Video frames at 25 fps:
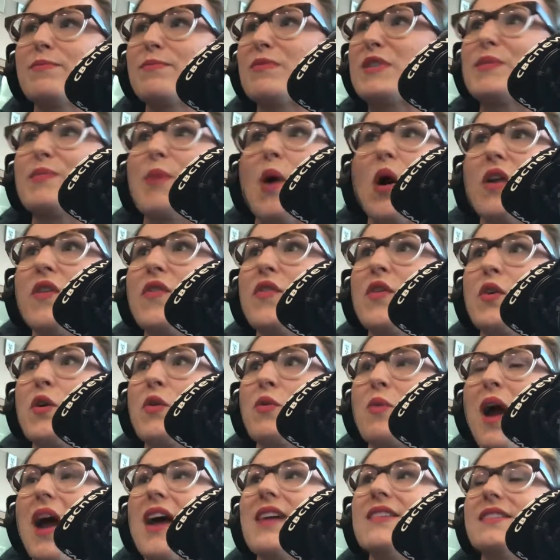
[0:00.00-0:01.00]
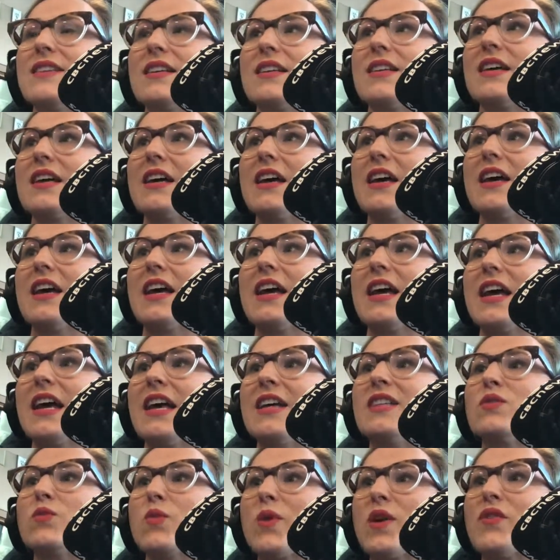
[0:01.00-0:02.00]
spot in the horizon.
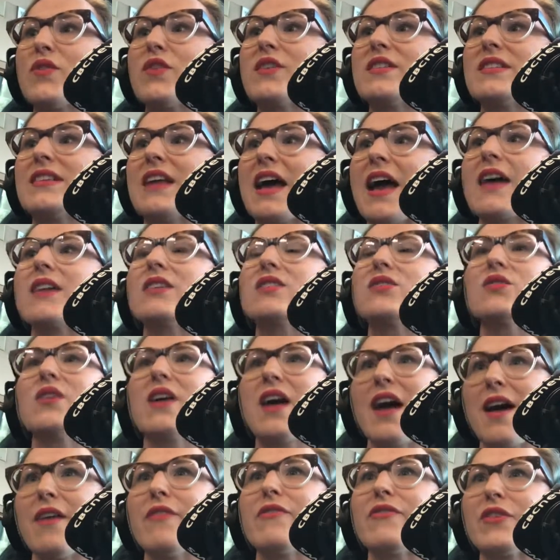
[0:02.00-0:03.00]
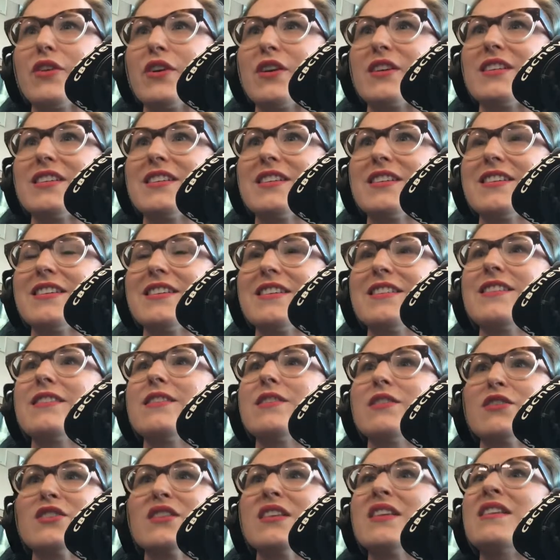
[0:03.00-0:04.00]
It's where there's an extra effort.
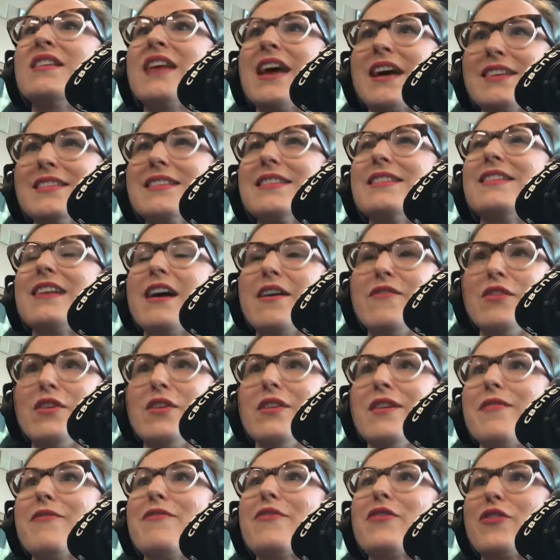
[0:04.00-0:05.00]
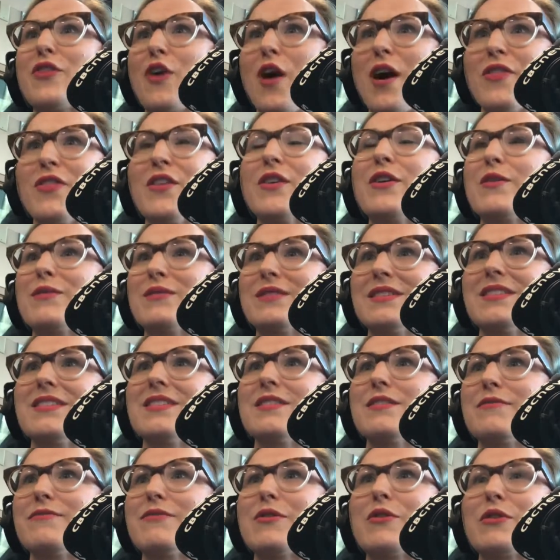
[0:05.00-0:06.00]
There's the next level of thought that goes
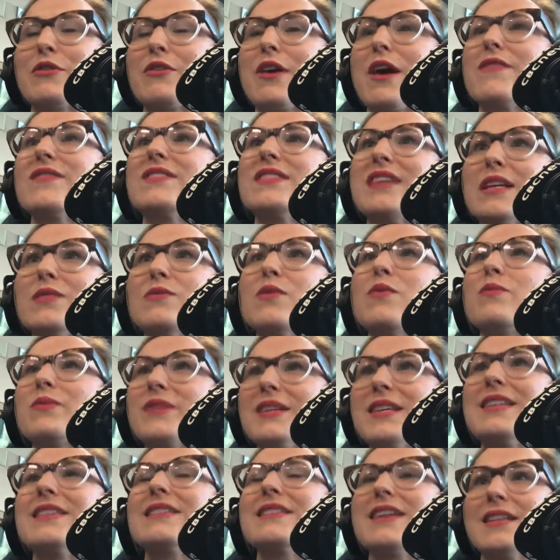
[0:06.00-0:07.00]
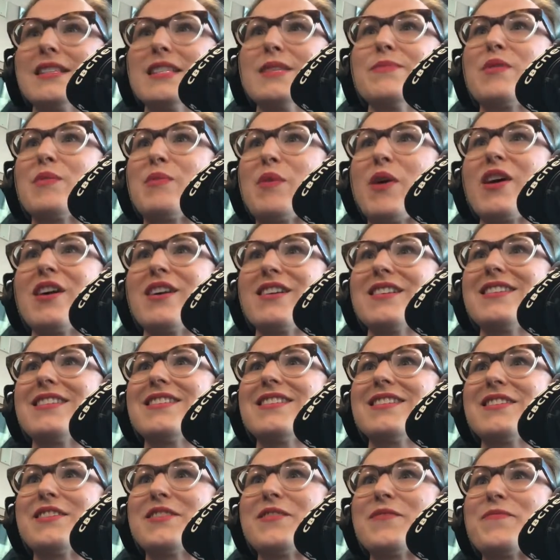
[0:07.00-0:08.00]
into the photographs. Mm -hmm. That's what really sets them
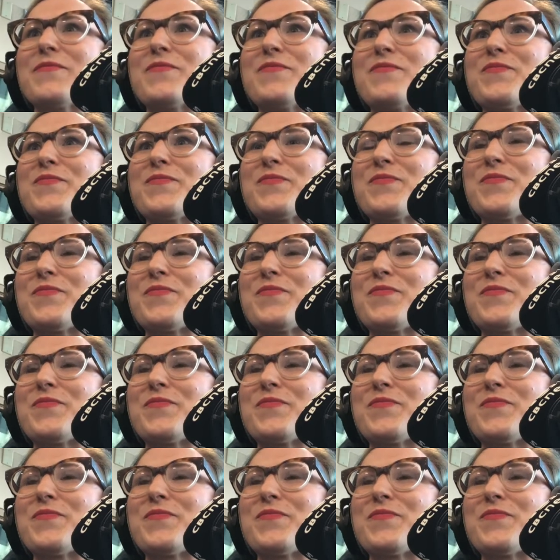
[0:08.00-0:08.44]
apart. Okay.